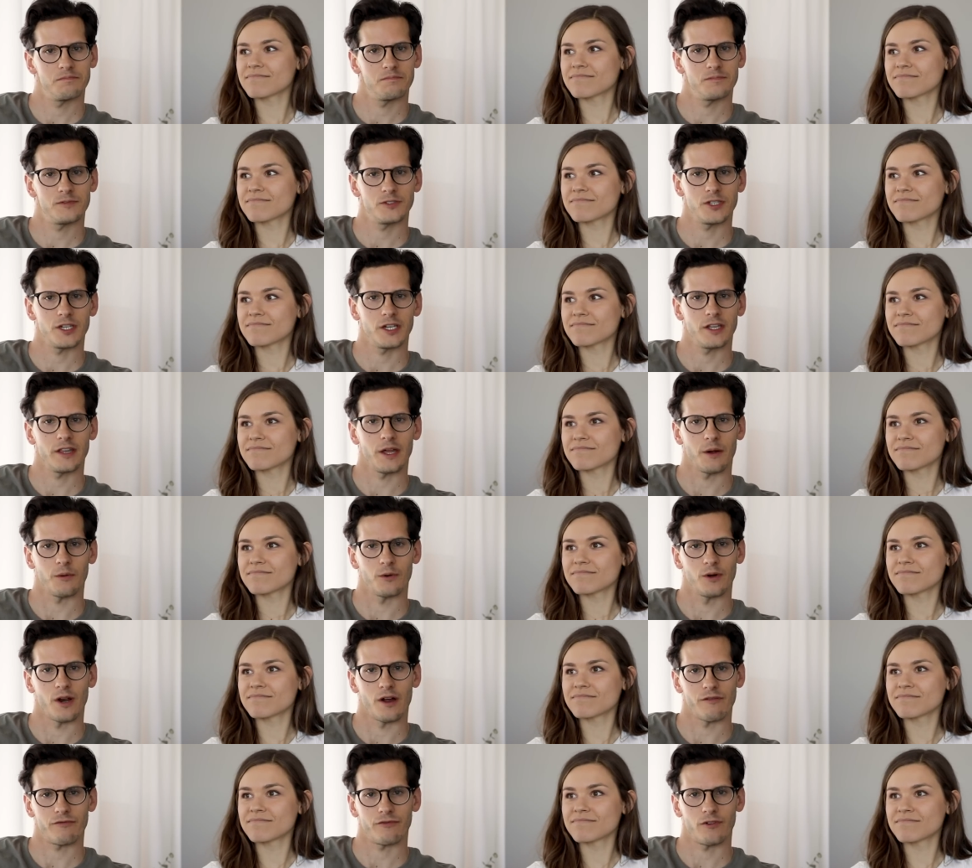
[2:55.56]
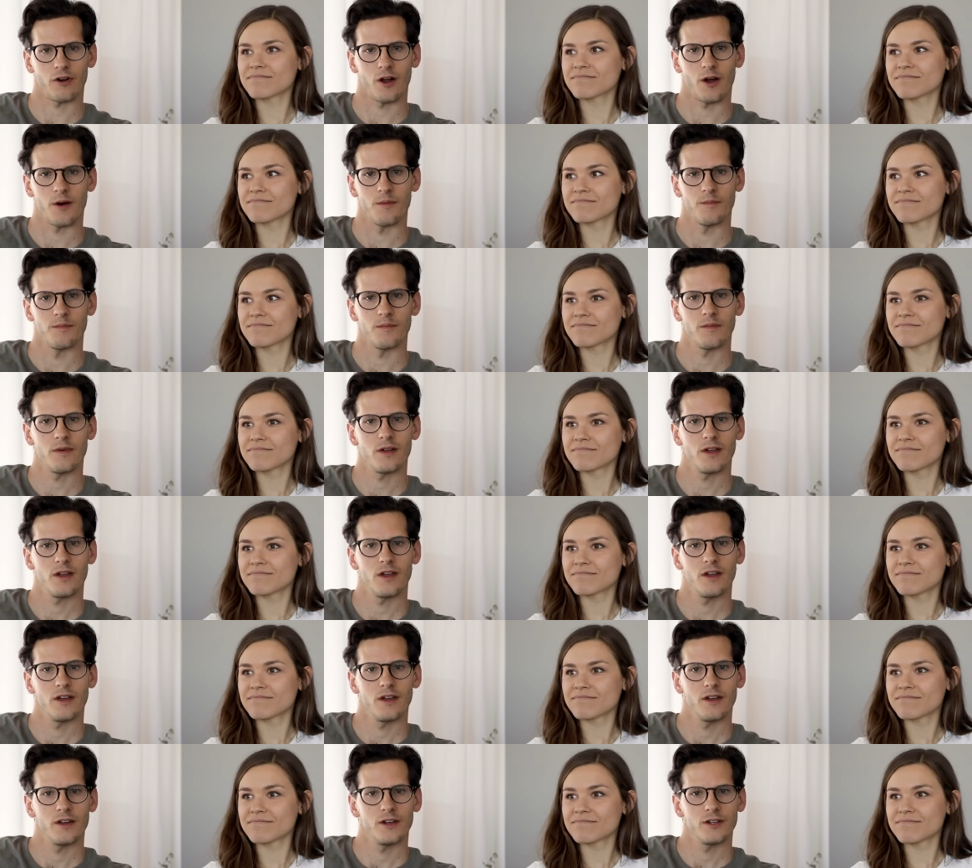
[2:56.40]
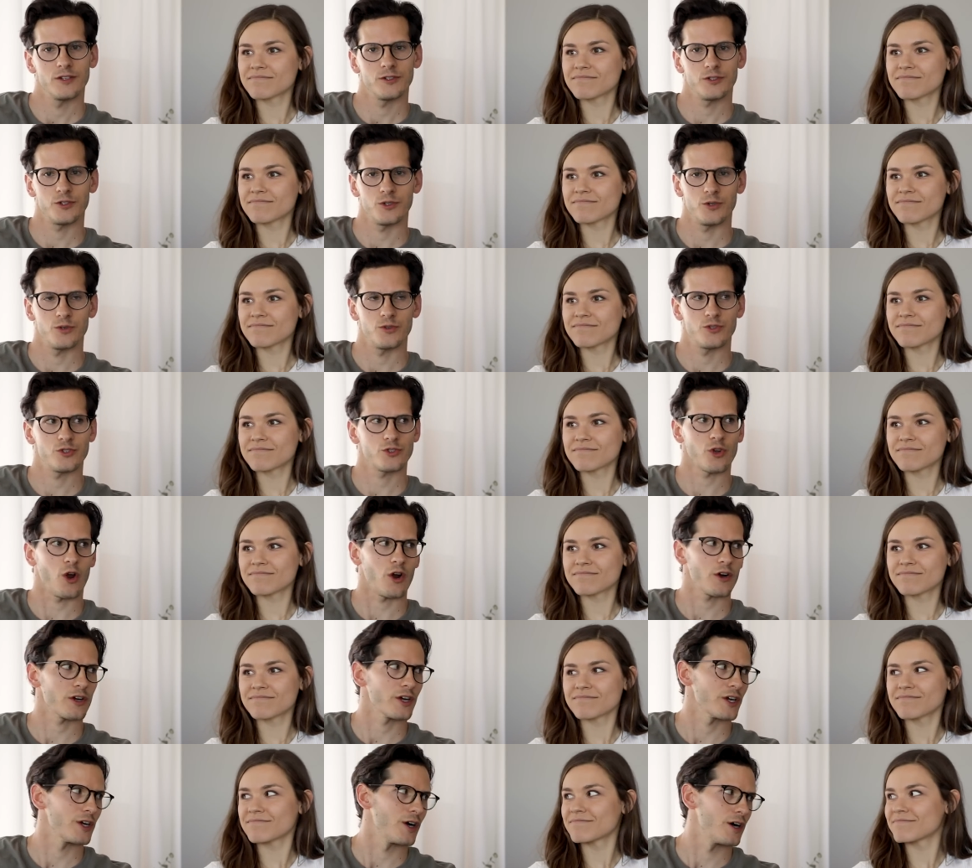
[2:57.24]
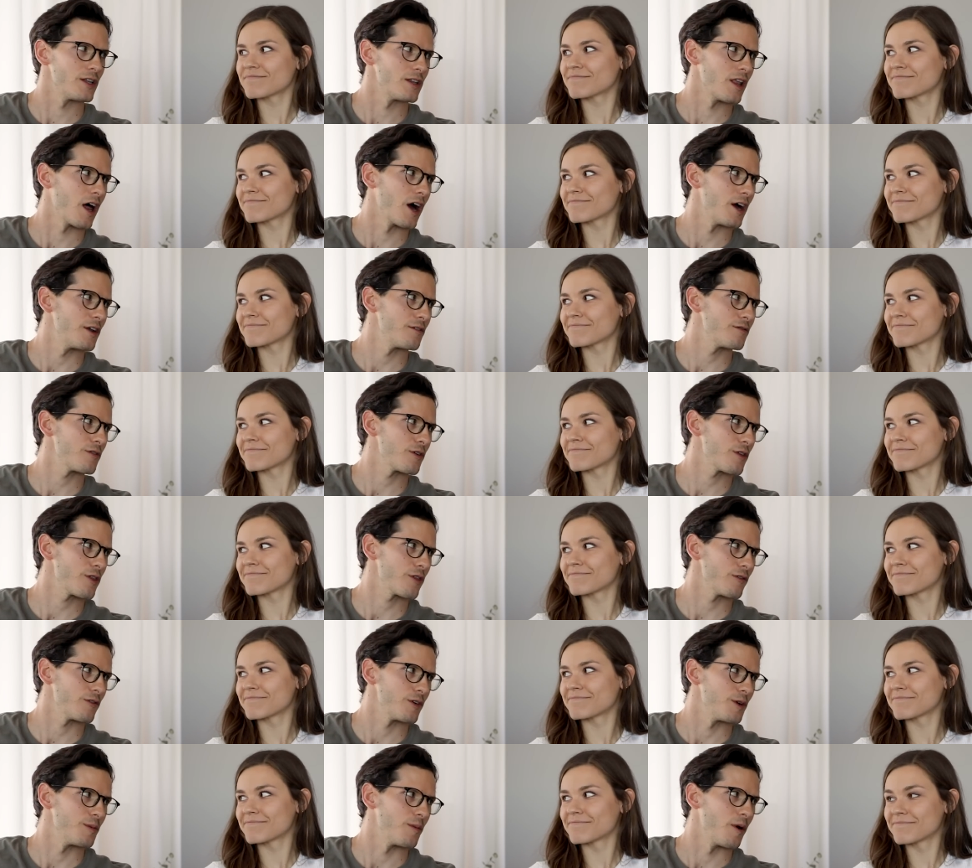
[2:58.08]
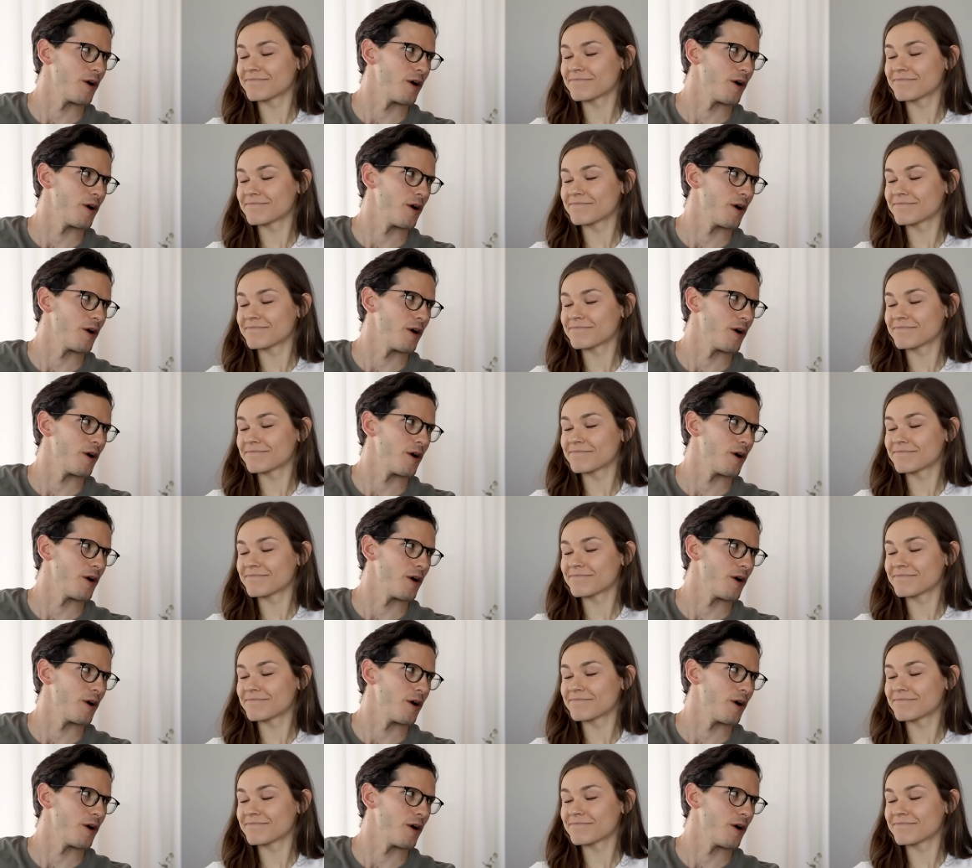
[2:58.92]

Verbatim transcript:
Speaker 1: city that we're not from to talking online for three